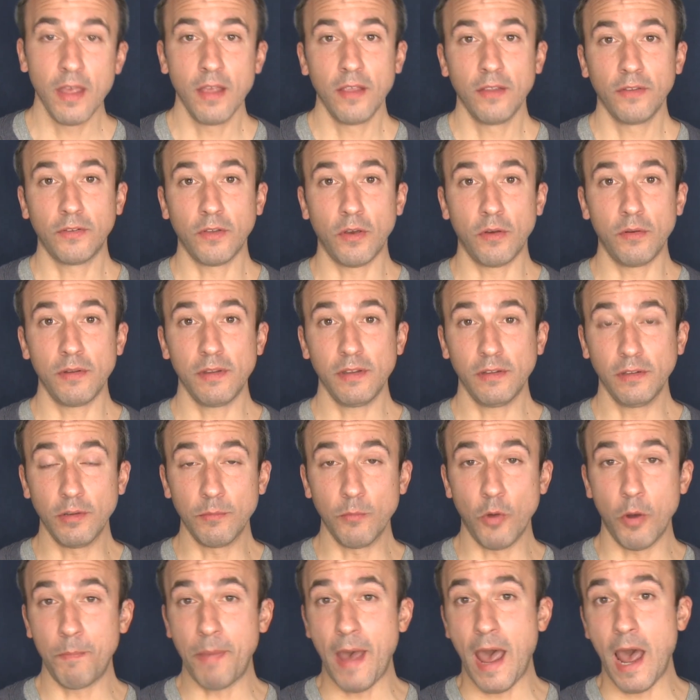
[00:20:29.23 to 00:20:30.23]
So a little
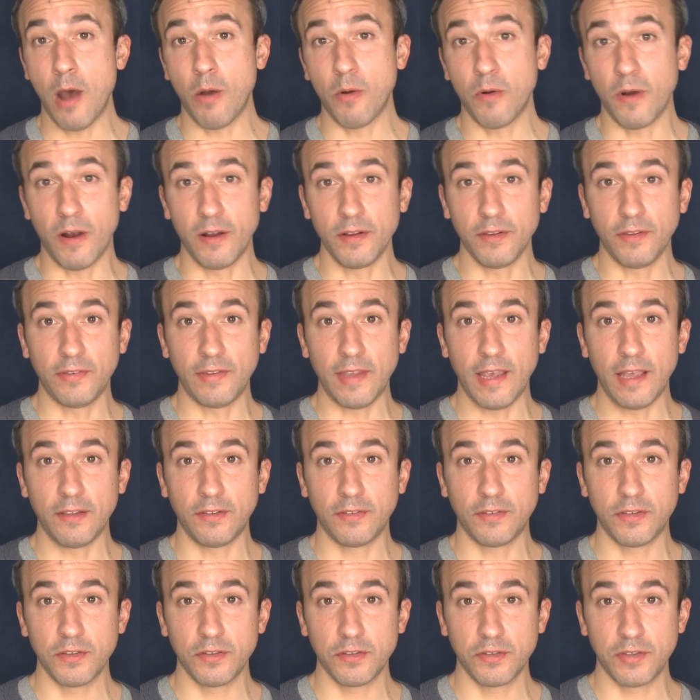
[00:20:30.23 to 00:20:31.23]
more power on
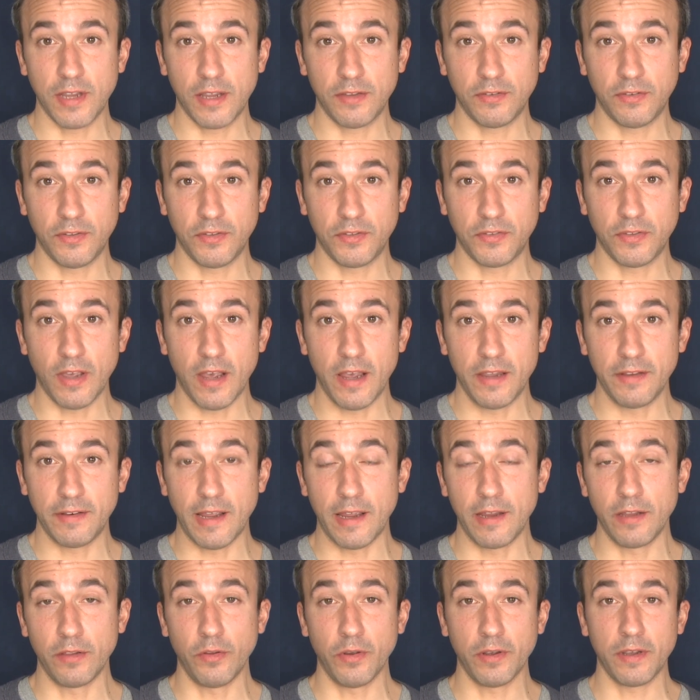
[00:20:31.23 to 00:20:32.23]
Sanchez's side. Now
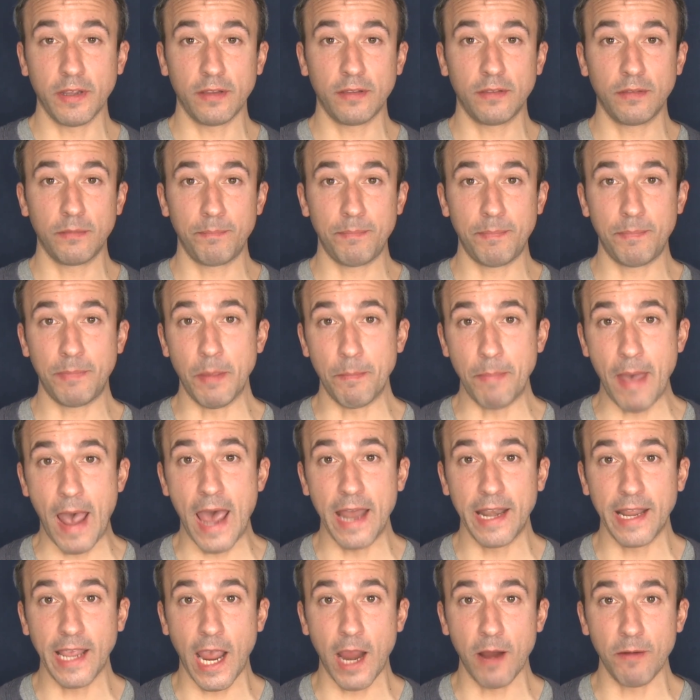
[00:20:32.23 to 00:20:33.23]
you look at the
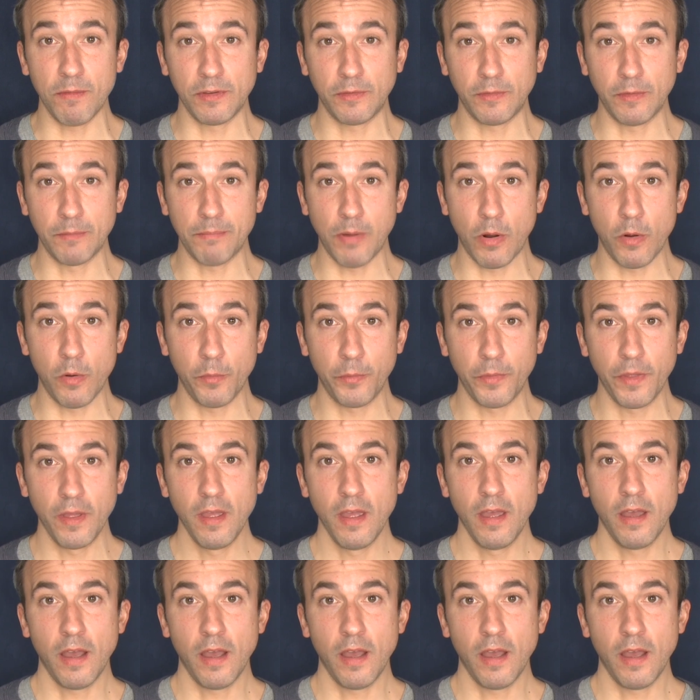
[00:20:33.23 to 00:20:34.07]
batting average of both.